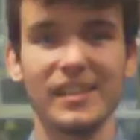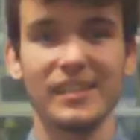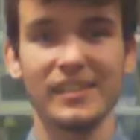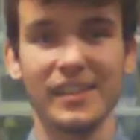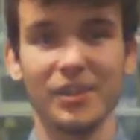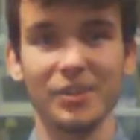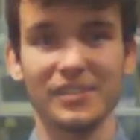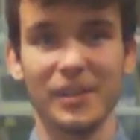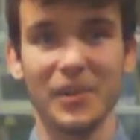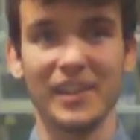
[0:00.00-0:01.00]
The skills
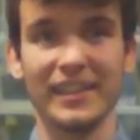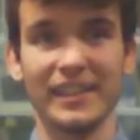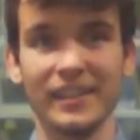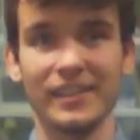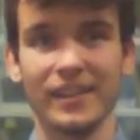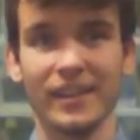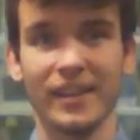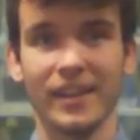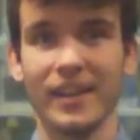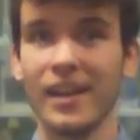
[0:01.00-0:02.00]
that we're going to need.
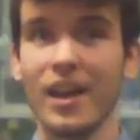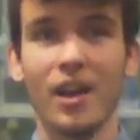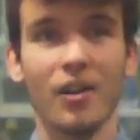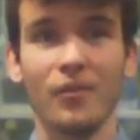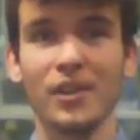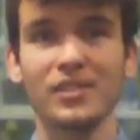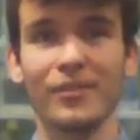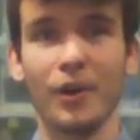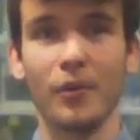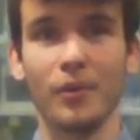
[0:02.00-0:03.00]
First of
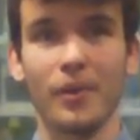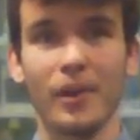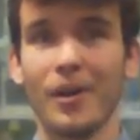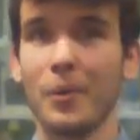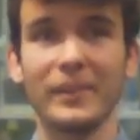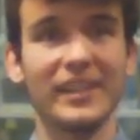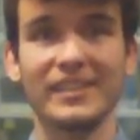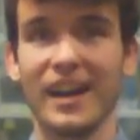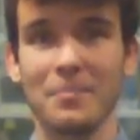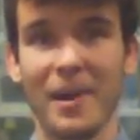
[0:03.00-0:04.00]
all, we need
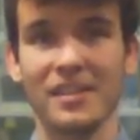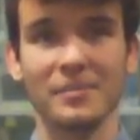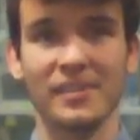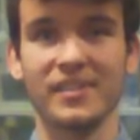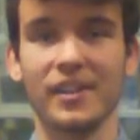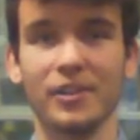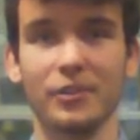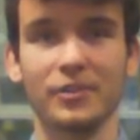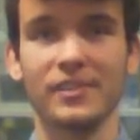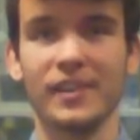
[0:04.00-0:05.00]
time management
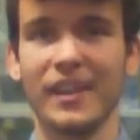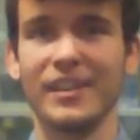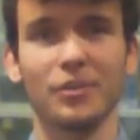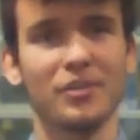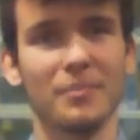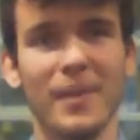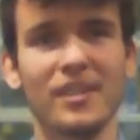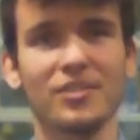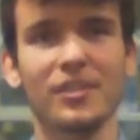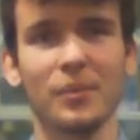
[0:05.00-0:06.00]
skills in order to make
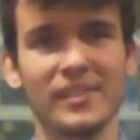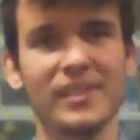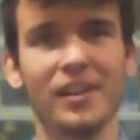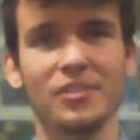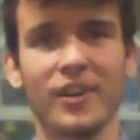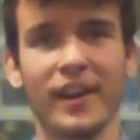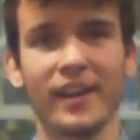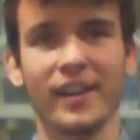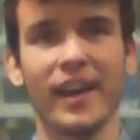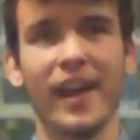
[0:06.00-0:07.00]
sure that we stay on track
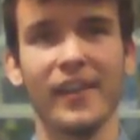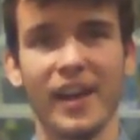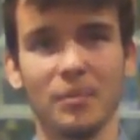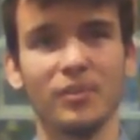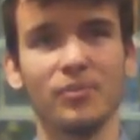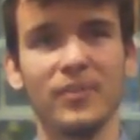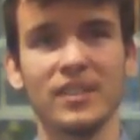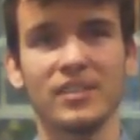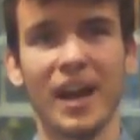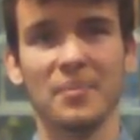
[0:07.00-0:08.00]
and are able to finish
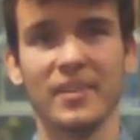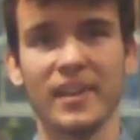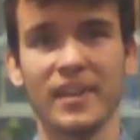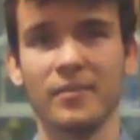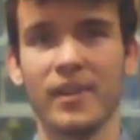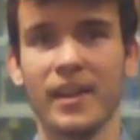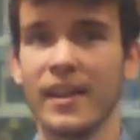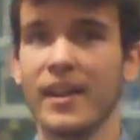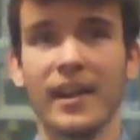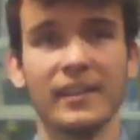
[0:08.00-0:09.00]
the app in time.
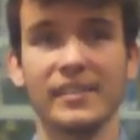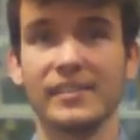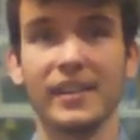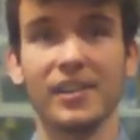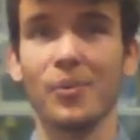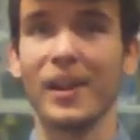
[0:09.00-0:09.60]
This skill will